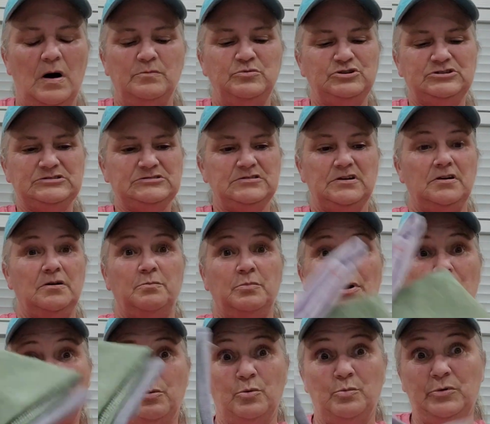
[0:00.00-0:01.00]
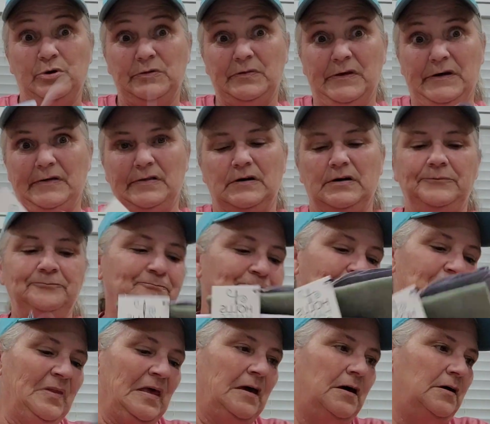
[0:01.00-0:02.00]
I'm just in a purple mood lately.
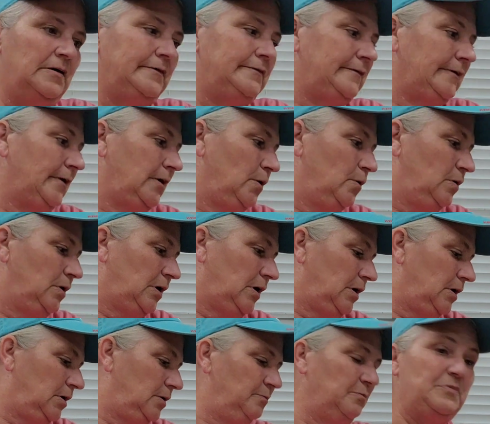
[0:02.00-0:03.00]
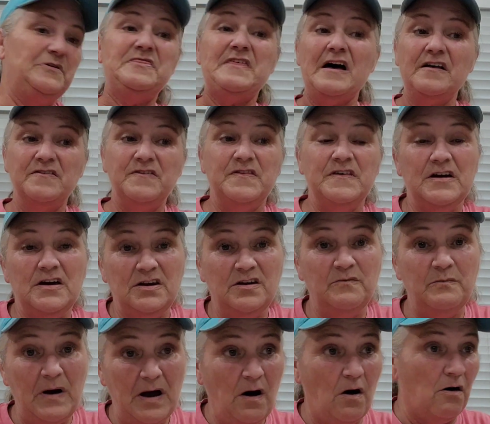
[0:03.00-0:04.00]
So, um, but that's the end of
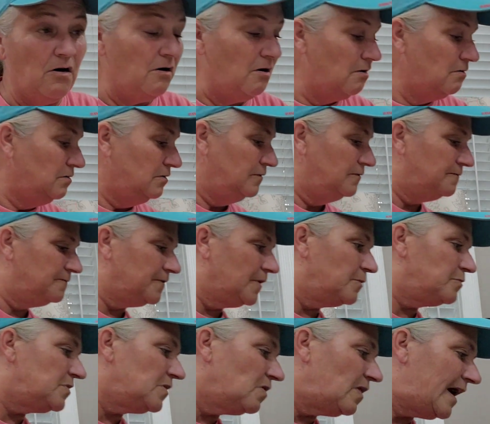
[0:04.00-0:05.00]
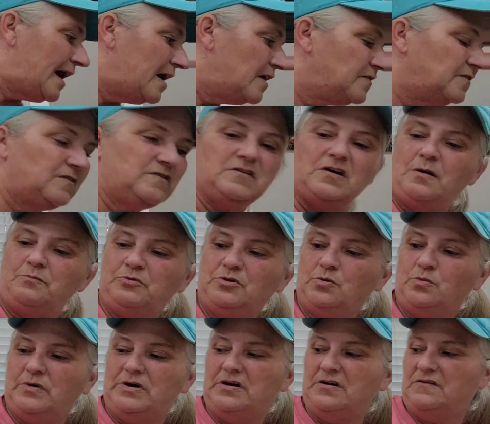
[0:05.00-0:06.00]
my haul from the last couple
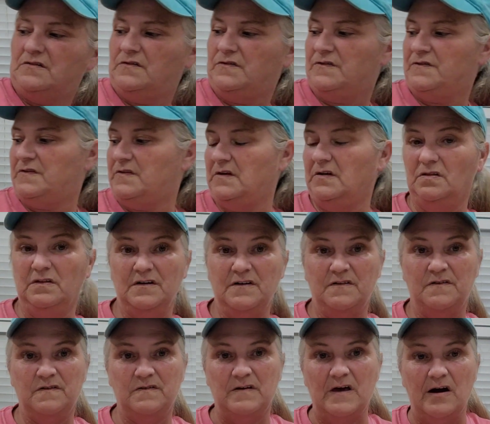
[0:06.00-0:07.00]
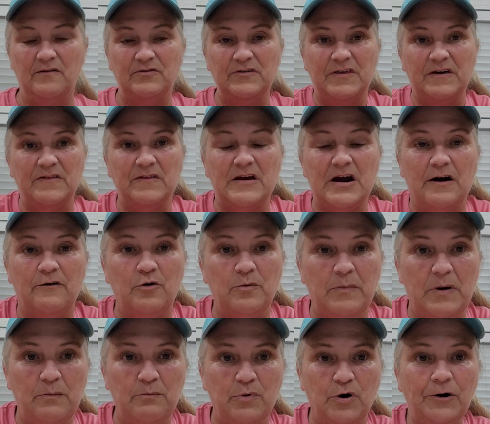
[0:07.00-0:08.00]
of weeks, at least everything that I
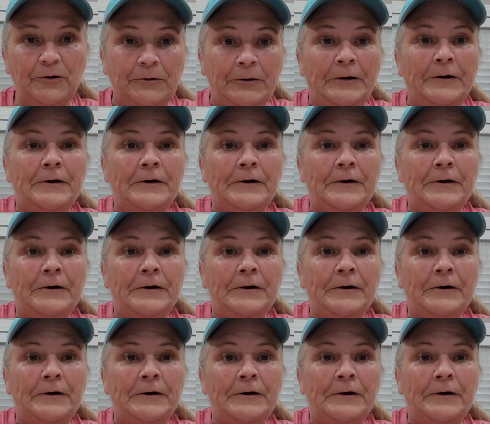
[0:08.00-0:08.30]
remember.